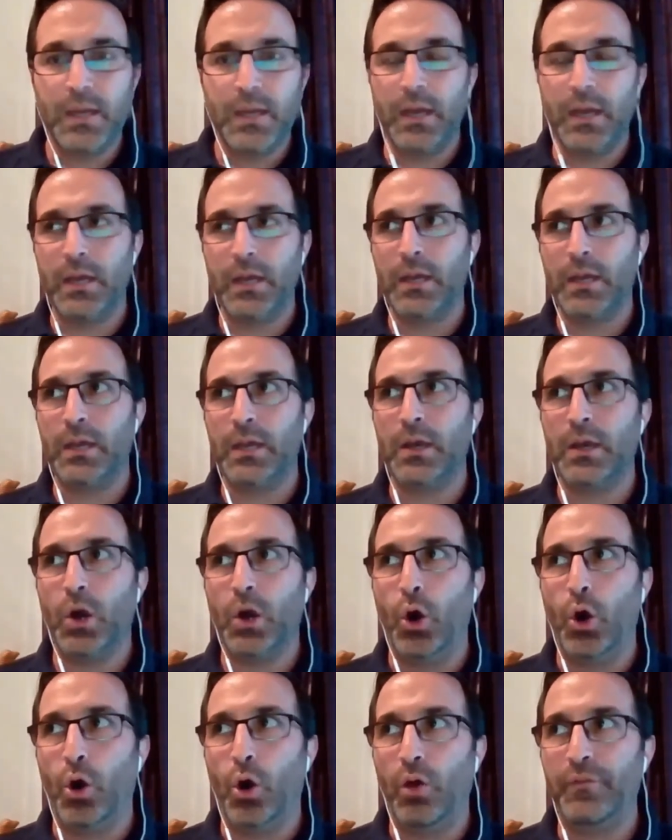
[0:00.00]
uh,
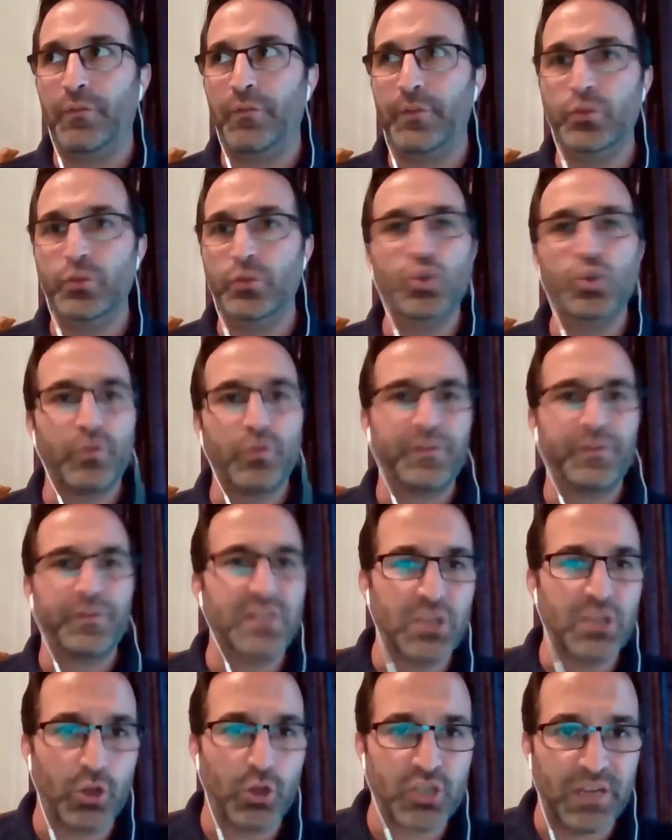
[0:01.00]
of
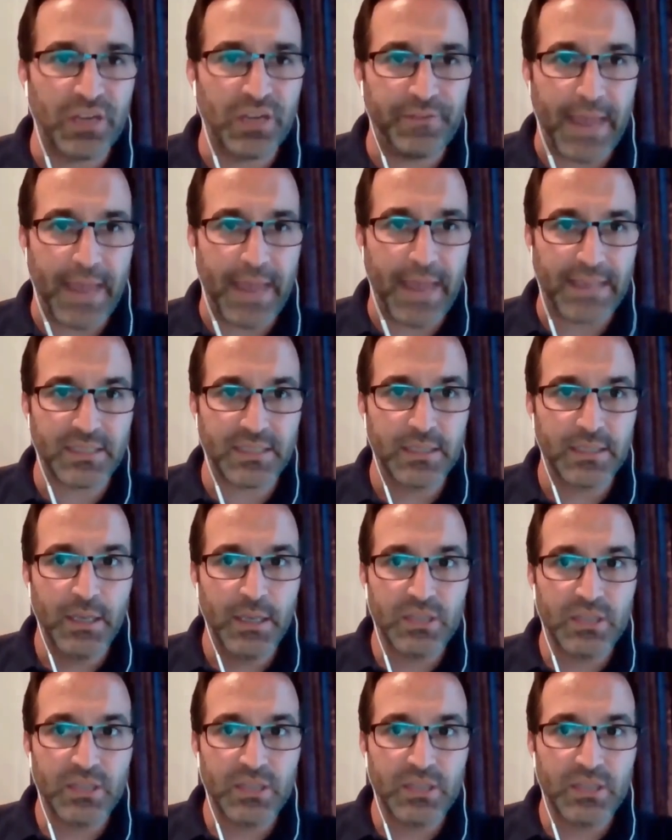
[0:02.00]
neurophysiological effects.